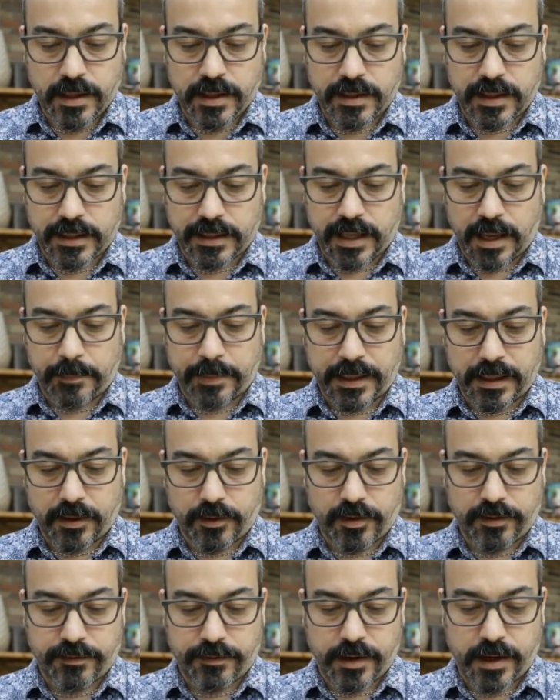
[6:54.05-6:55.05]
That
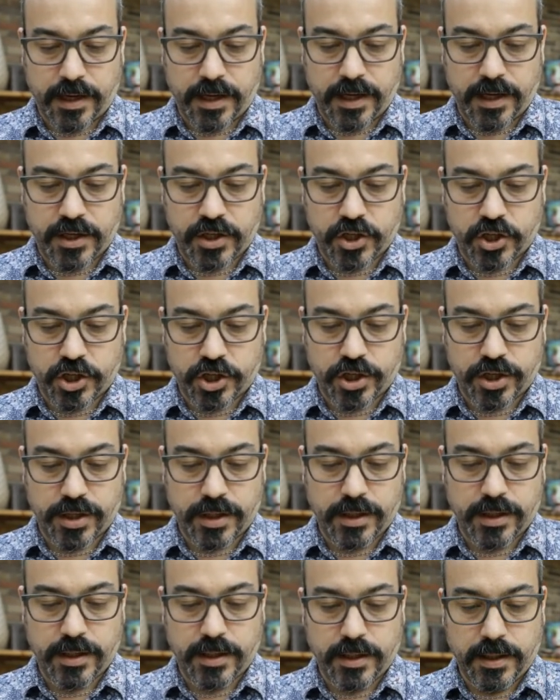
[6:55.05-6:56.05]
capillary fringe,
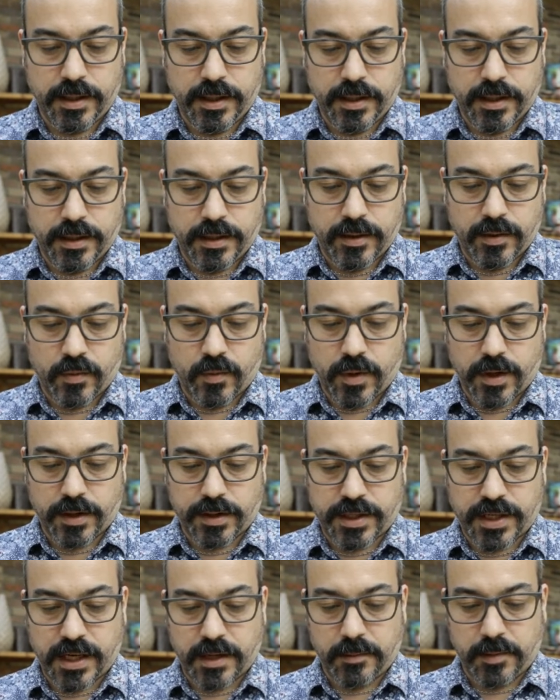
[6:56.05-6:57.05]
the water
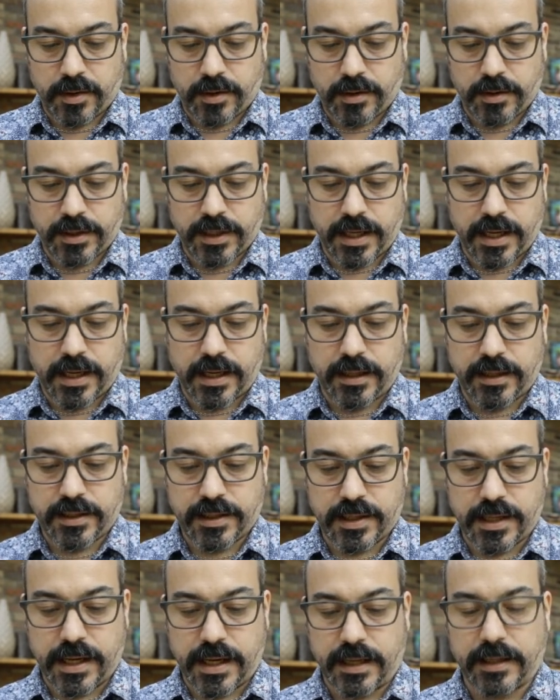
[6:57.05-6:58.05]
table, again,
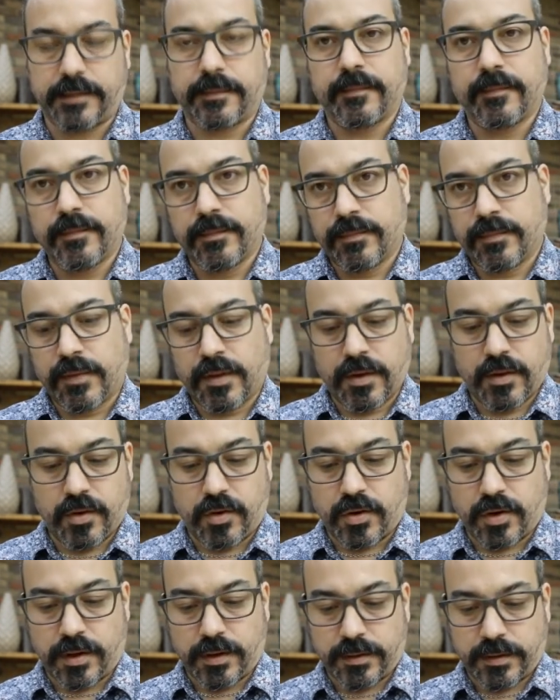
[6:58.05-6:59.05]
is that,
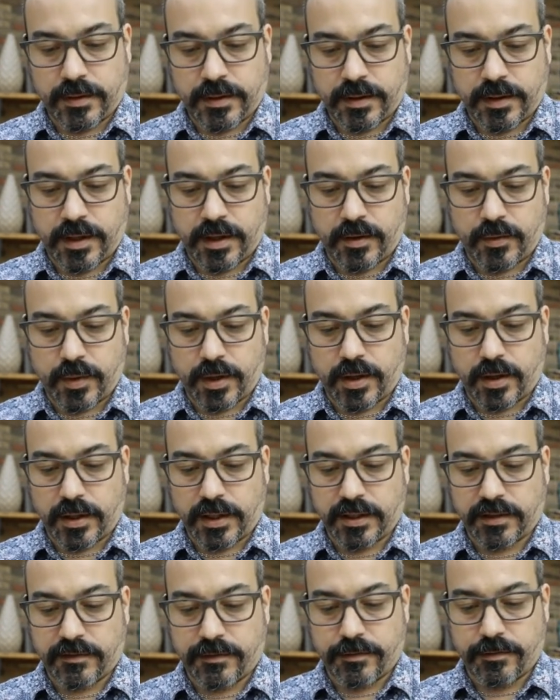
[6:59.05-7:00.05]
or here we call
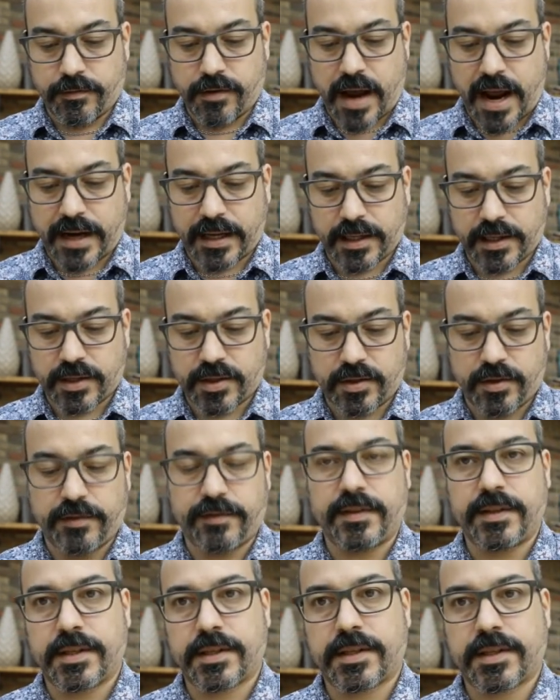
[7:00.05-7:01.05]
it phreatic
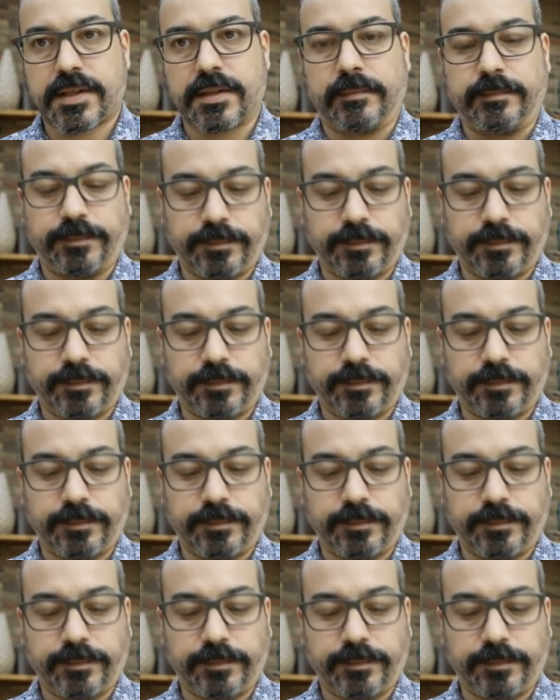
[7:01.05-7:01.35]
surface,